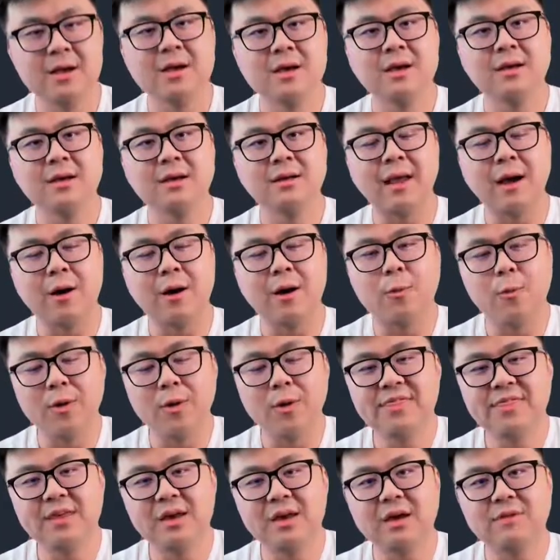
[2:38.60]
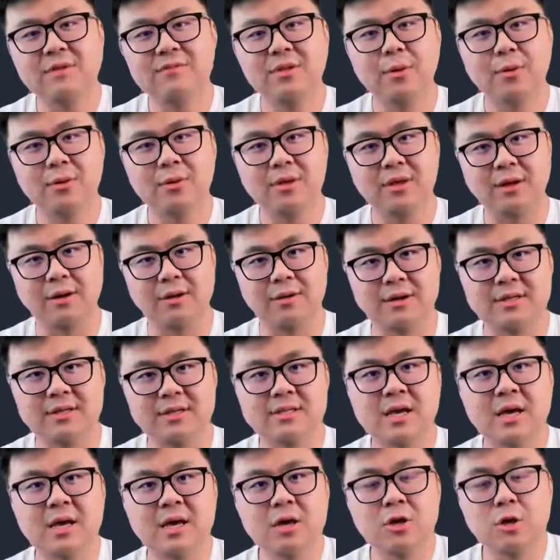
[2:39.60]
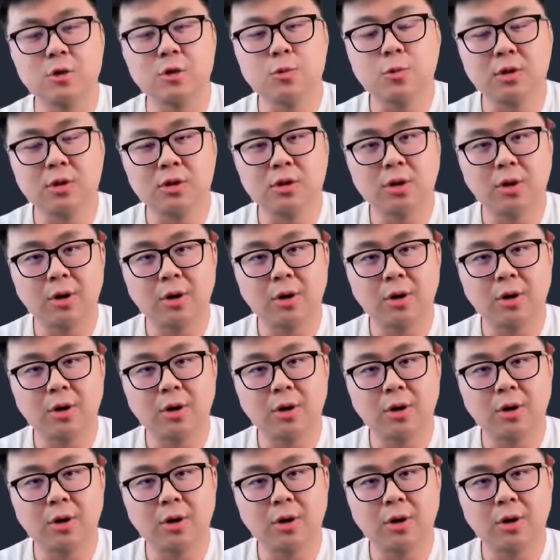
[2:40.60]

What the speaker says: Now, one thing to note here is you will